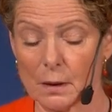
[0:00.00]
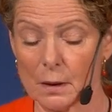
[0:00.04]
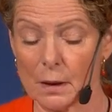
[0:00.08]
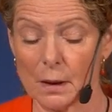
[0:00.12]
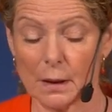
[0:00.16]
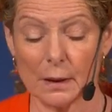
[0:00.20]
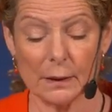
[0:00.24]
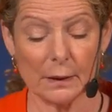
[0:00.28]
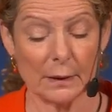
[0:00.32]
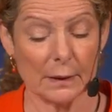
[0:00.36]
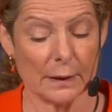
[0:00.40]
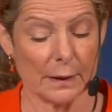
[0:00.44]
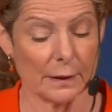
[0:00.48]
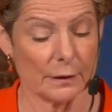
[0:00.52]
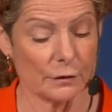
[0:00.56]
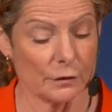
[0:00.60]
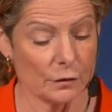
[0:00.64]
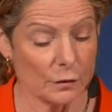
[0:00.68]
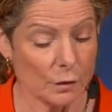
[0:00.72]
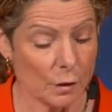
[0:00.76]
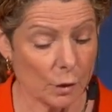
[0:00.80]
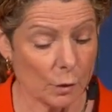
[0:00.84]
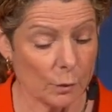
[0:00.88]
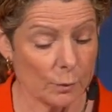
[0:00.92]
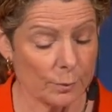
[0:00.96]
unclear
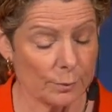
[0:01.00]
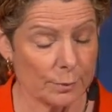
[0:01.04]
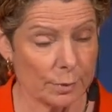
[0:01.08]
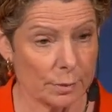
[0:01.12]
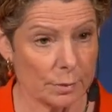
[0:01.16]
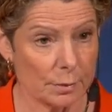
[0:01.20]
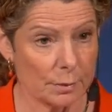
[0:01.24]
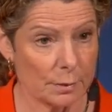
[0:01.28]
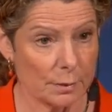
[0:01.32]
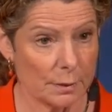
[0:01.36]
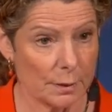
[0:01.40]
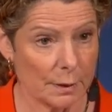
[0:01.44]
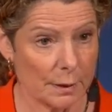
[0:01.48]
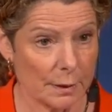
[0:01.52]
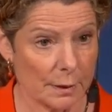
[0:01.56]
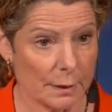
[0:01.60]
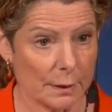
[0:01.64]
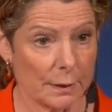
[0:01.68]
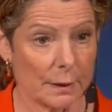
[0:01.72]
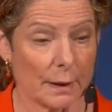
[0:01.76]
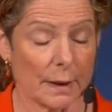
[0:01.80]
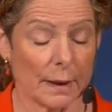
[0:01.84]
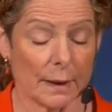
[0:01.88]
scope, an